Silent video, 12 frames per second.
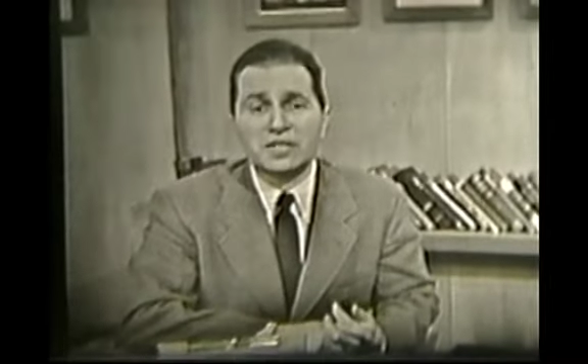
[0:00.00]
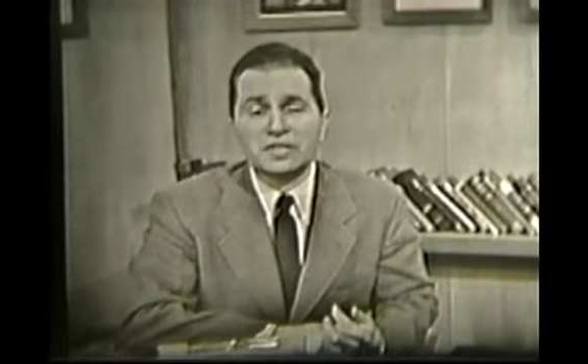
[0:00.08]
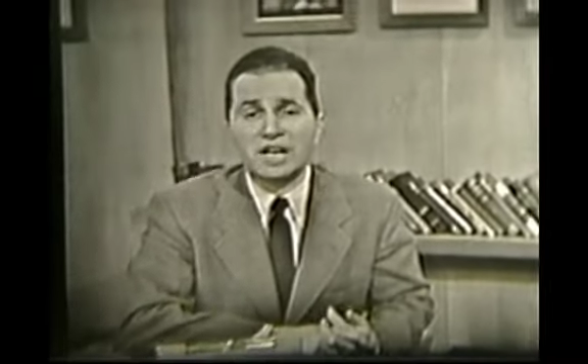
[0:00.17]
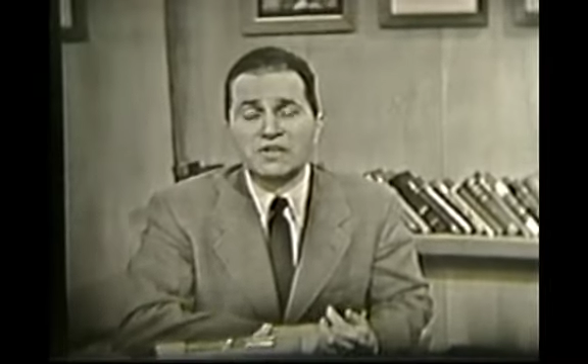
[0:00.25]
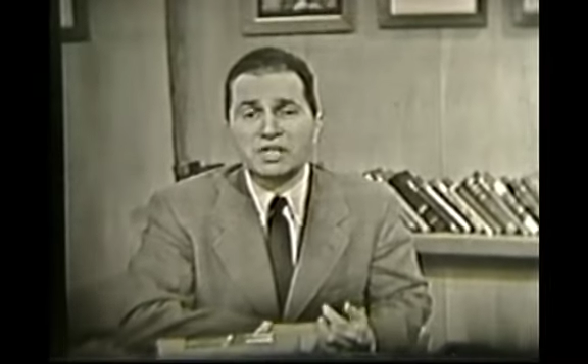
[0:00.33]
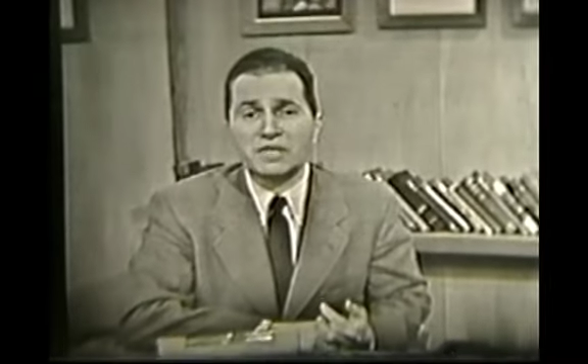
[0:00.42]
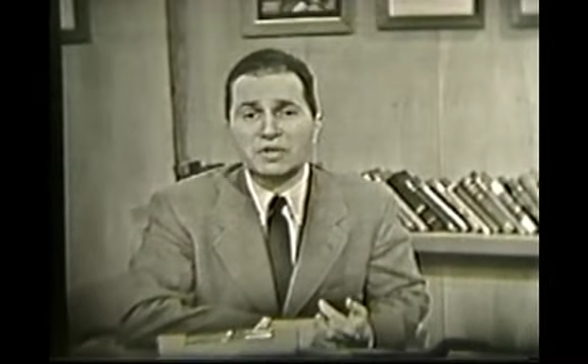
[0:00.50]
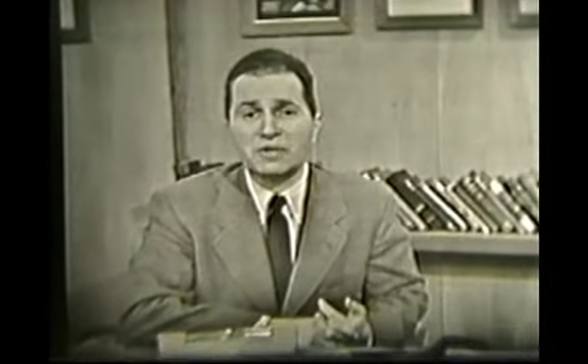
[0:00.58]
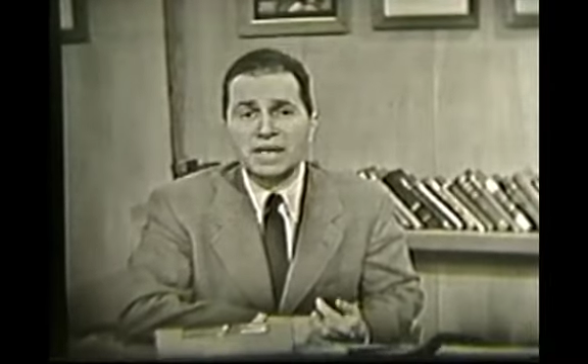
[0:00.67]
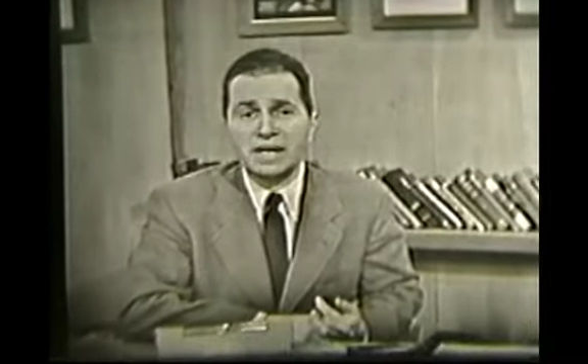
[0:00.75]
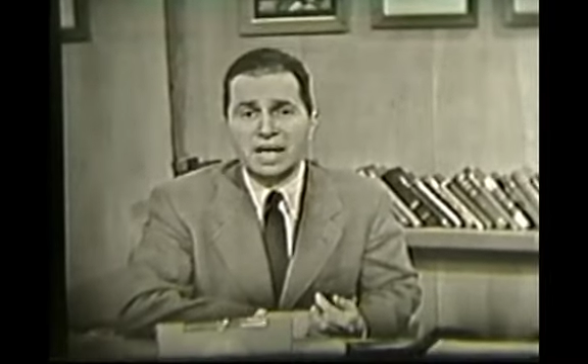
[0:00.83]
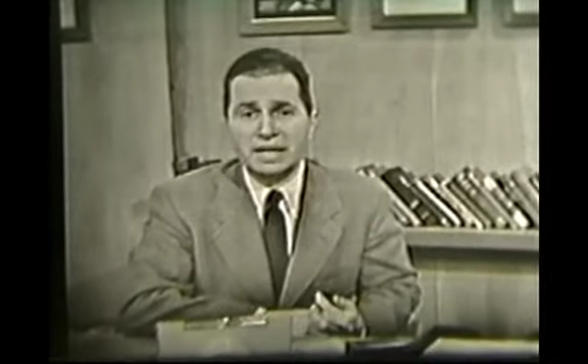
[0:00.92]
discussion of the
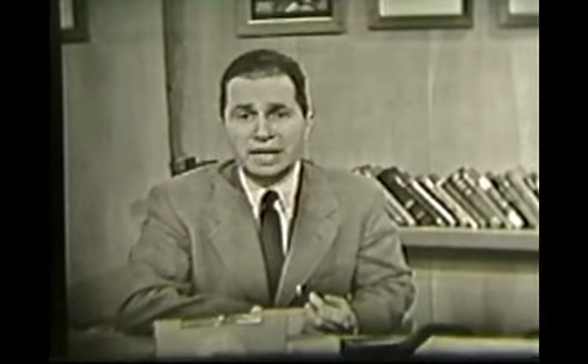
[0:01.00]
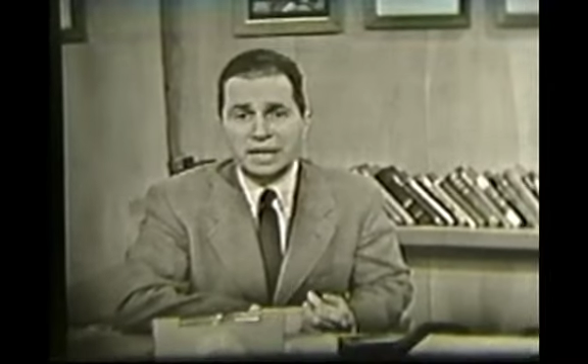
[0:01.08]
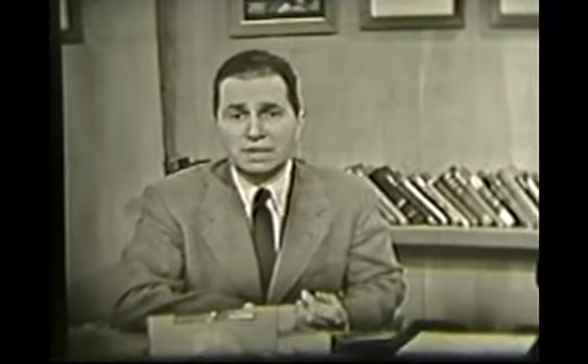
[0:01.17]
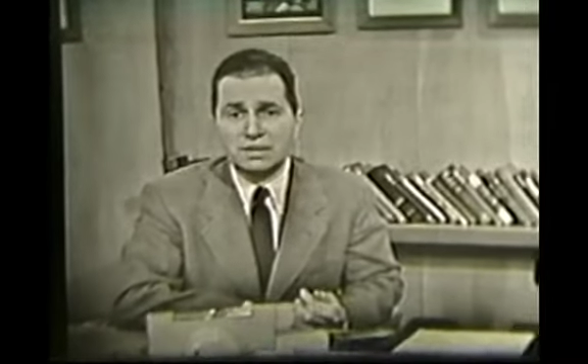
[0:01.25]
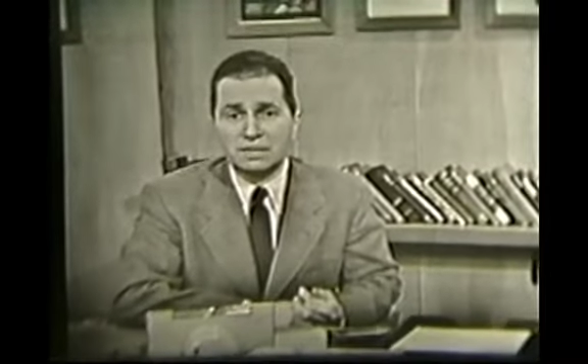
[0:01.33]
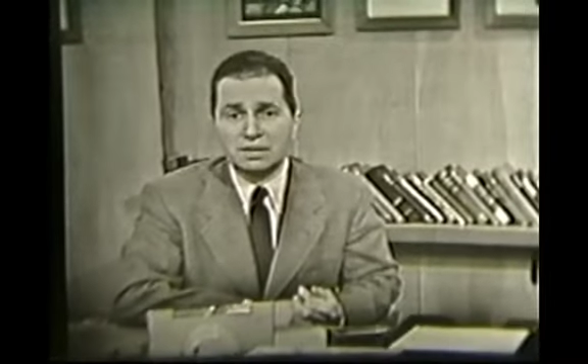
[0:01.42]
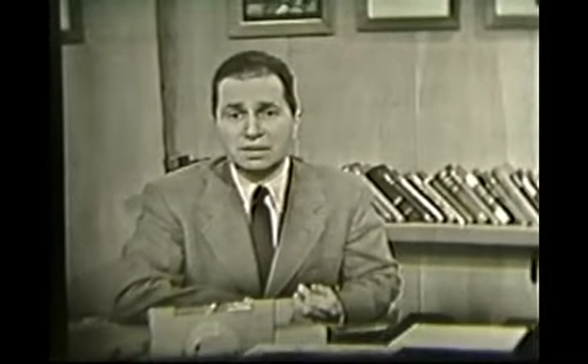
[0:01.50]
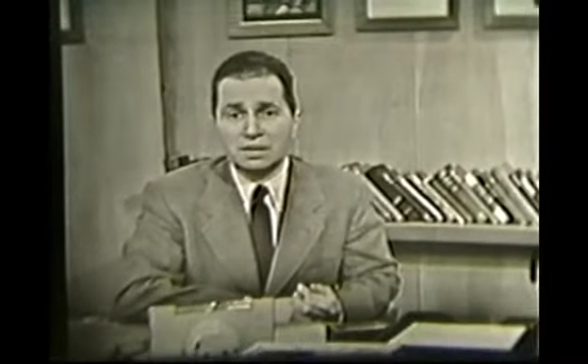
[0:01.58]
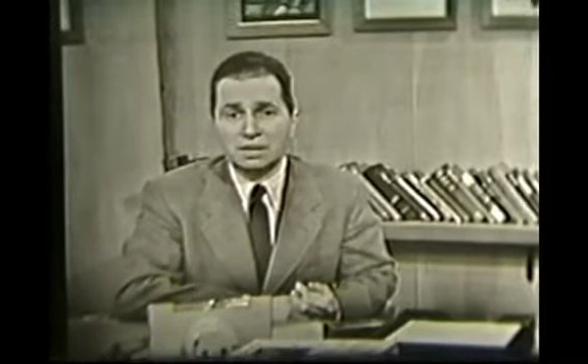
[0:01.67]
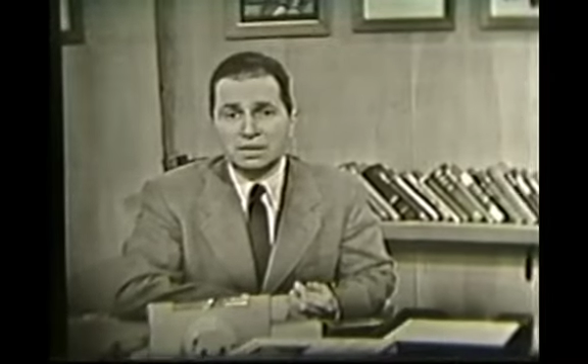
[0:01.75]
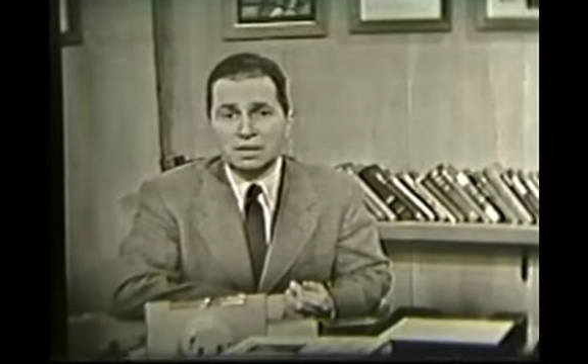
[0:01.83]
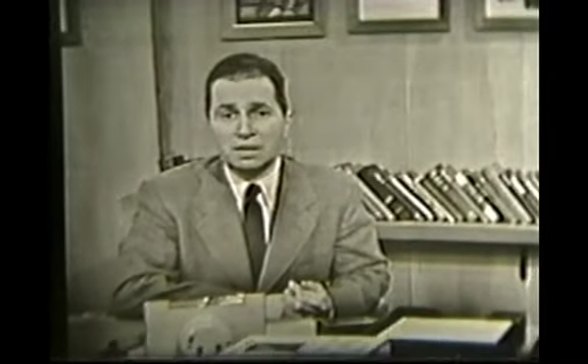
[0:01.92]
great ideas.
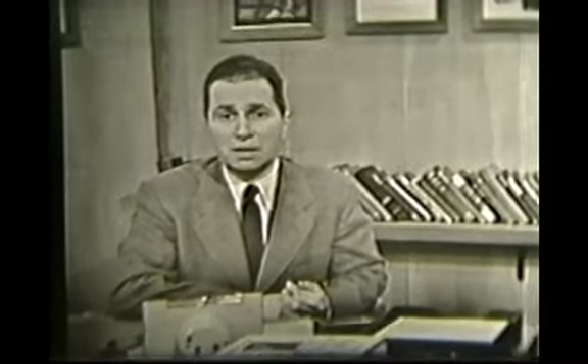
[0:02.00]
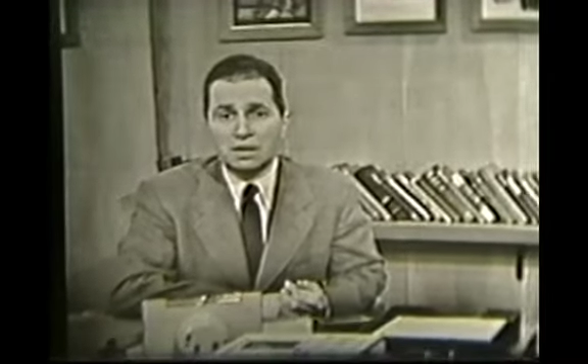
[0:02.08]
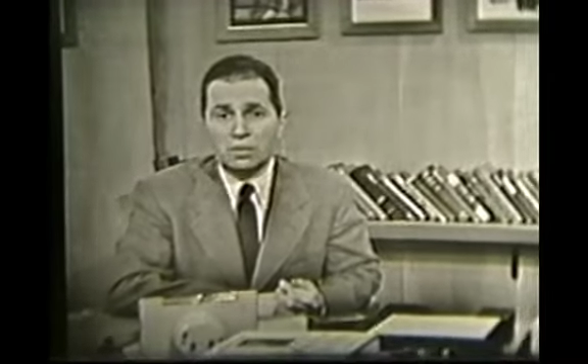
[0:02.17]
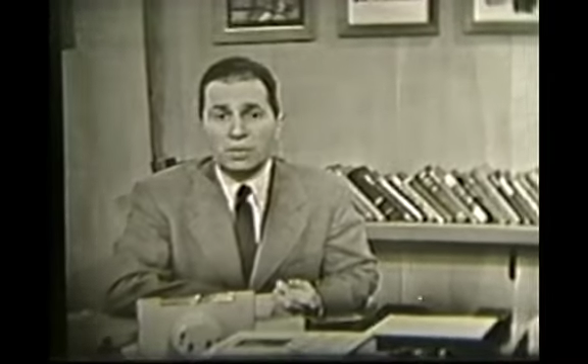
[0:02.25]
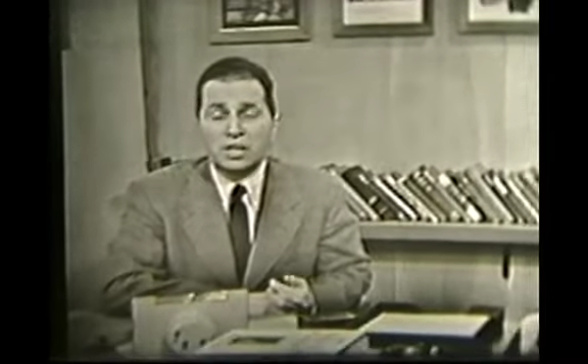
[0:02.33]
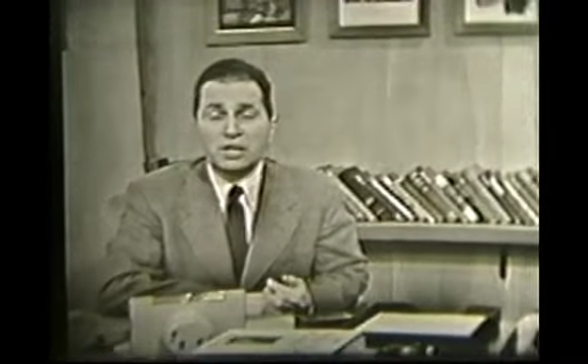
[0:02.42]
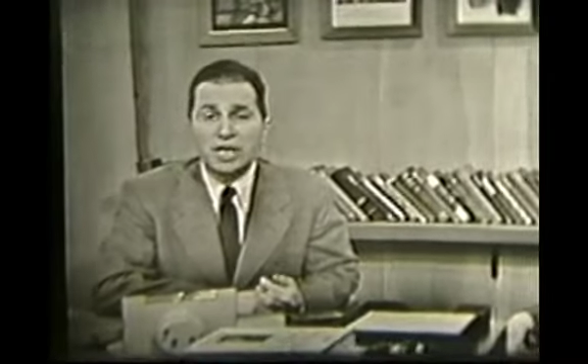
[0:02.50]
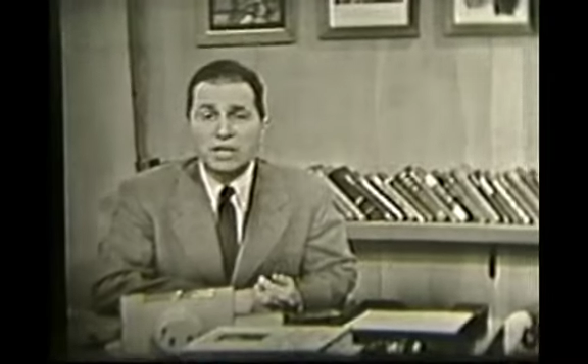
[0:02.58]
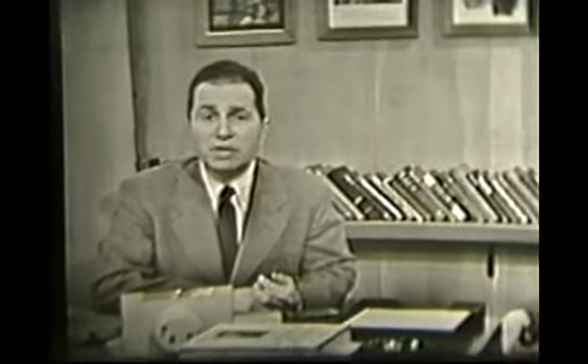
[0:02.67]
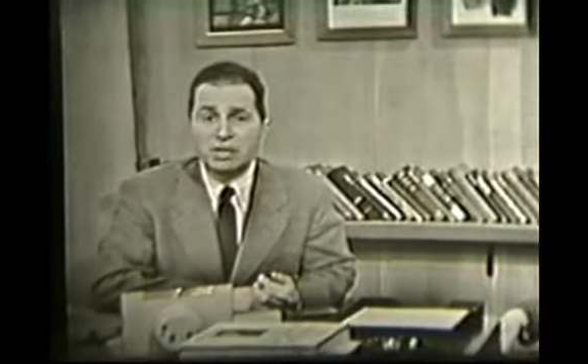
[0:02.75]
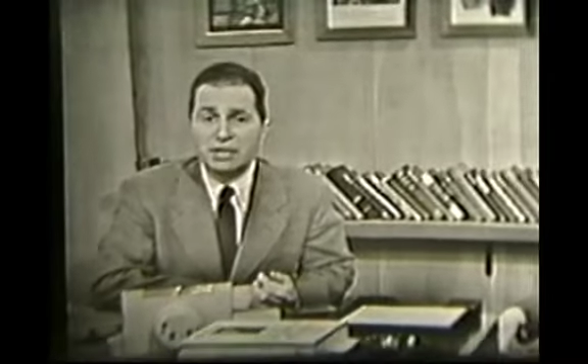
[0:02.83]
We continue